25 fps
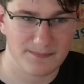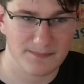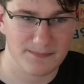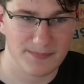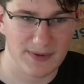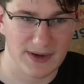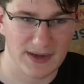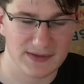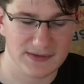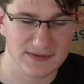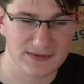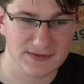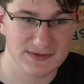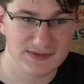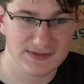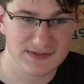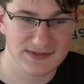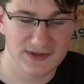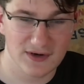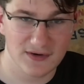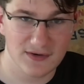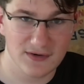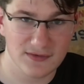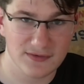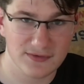Biden
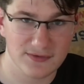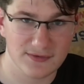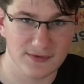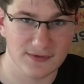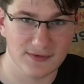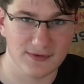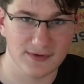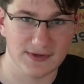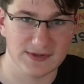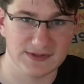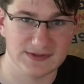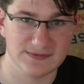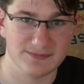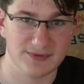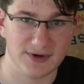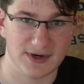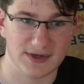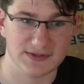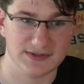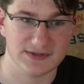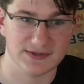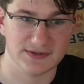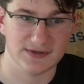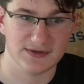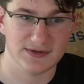stuttered through his
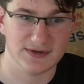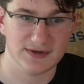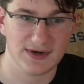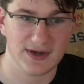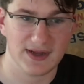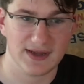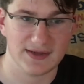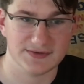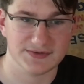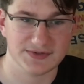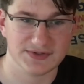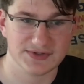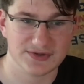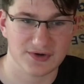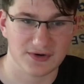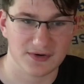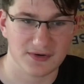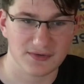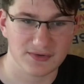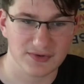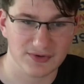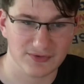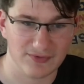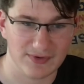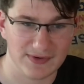presser and
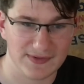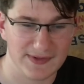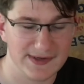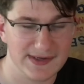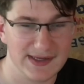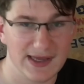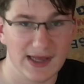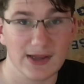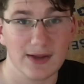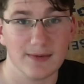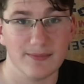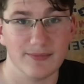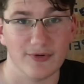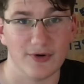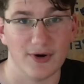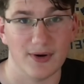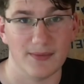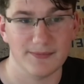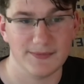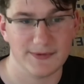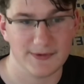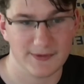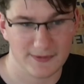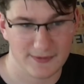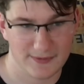struggled to read the
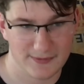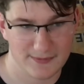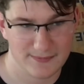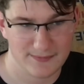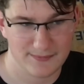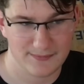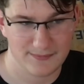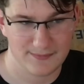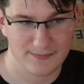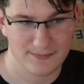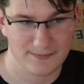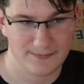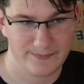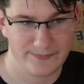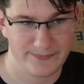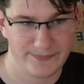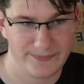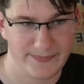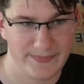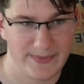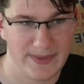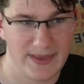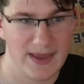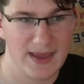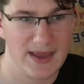teleprompter.
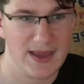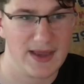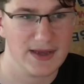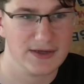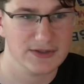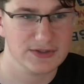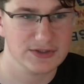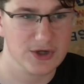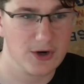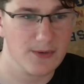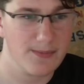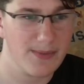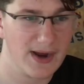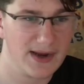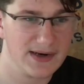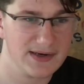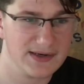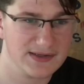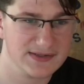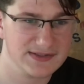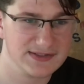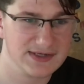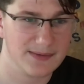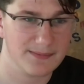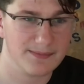Joe
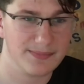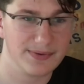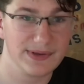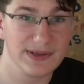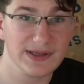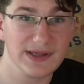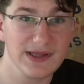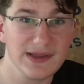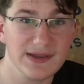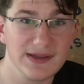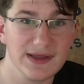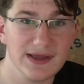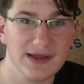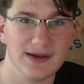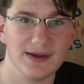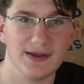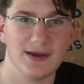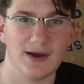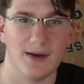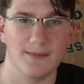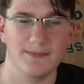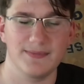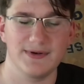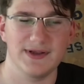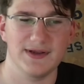Biden is completely
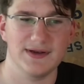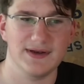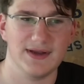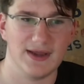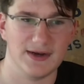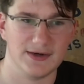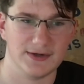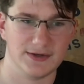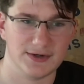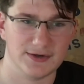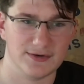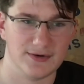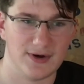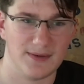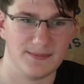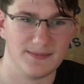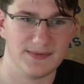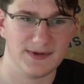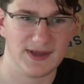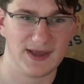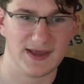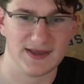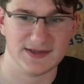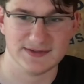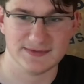incompetent and corrupt,
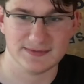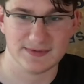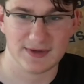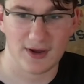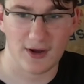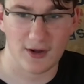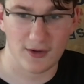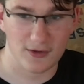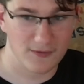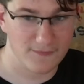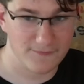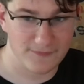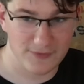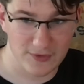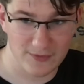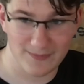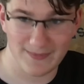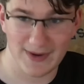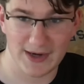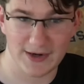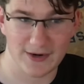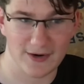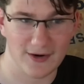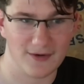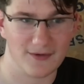as all of you
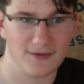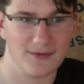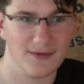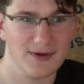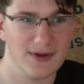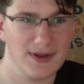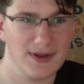may know.